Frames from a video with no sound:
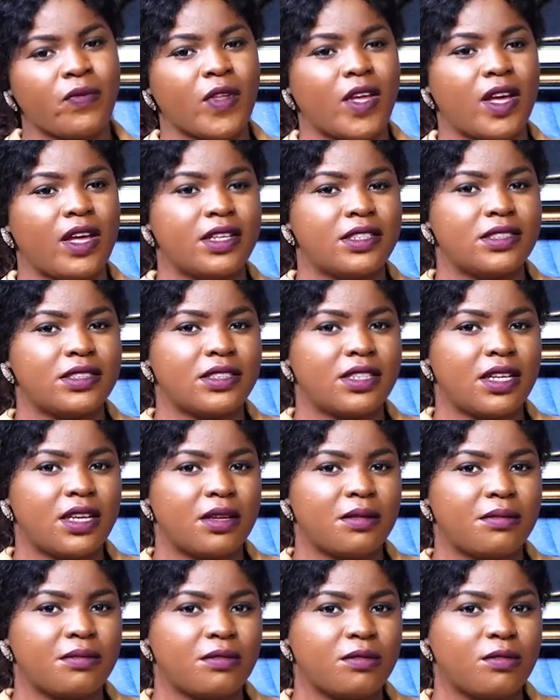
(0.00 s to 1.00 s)
and
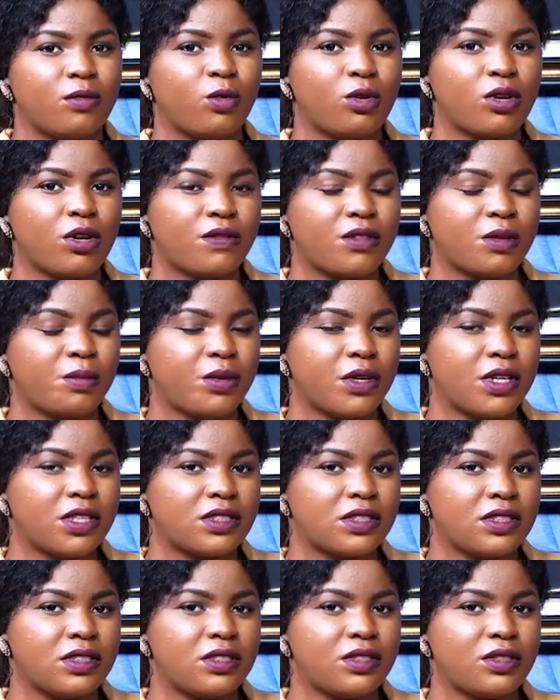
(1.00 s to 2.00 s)
one of the
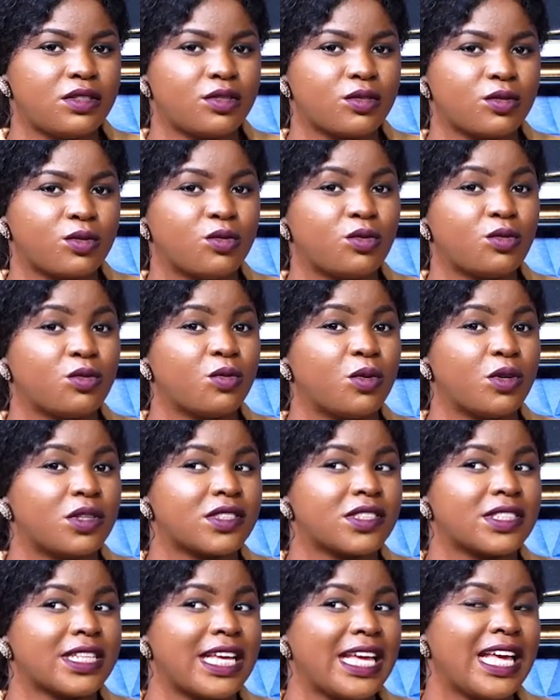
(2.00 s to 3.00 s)
persons who
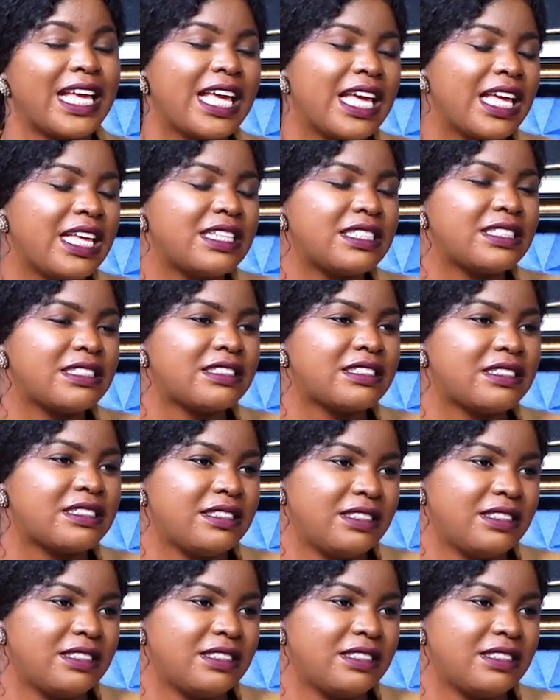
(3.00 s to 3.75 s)
was against